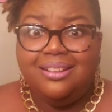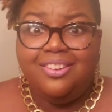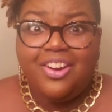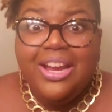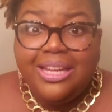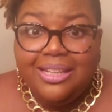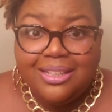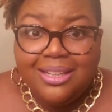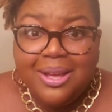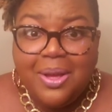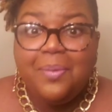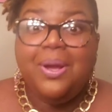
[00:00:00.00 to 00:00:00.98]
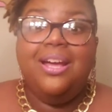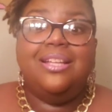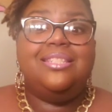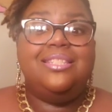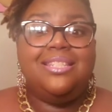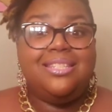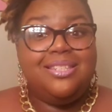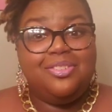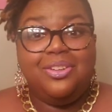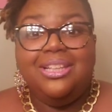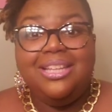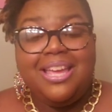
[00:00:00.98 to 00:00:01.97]
great, because this is
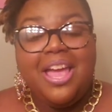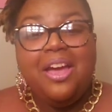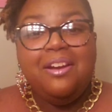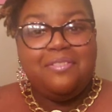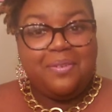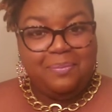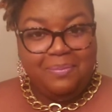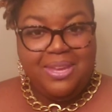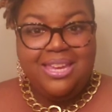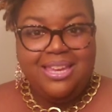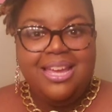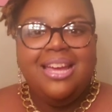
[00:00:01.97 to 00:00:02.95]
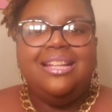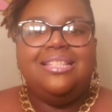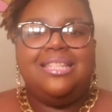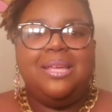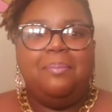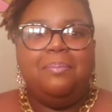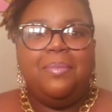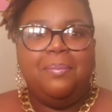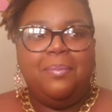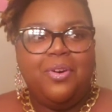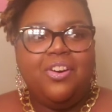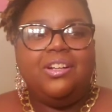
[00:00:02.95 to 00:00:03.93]
really for me to
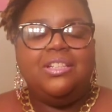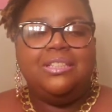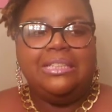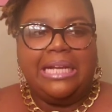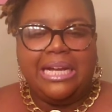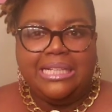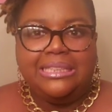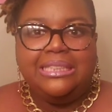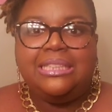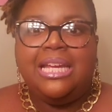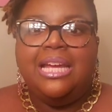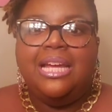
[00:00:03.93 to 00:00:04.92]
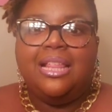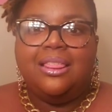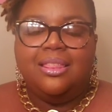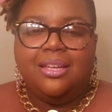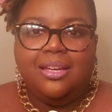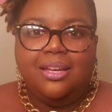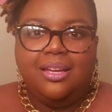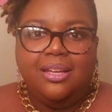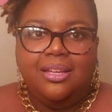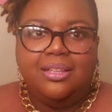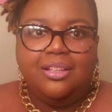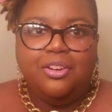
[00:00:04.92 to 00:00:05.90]
memorialize the
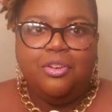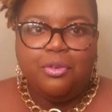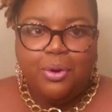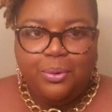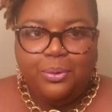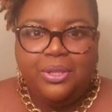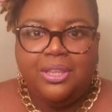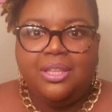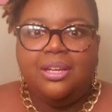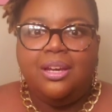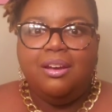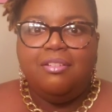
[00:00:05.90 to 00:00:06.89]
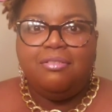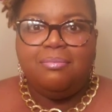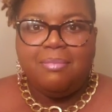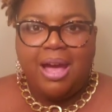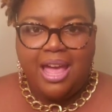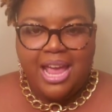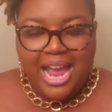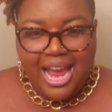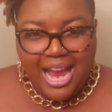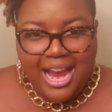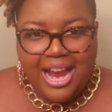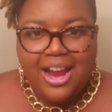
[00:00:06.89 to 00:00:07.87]
growth of my
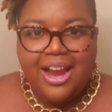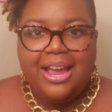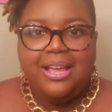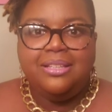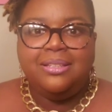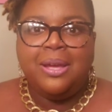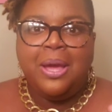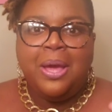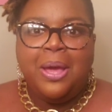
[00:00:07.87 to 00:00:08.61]
hair and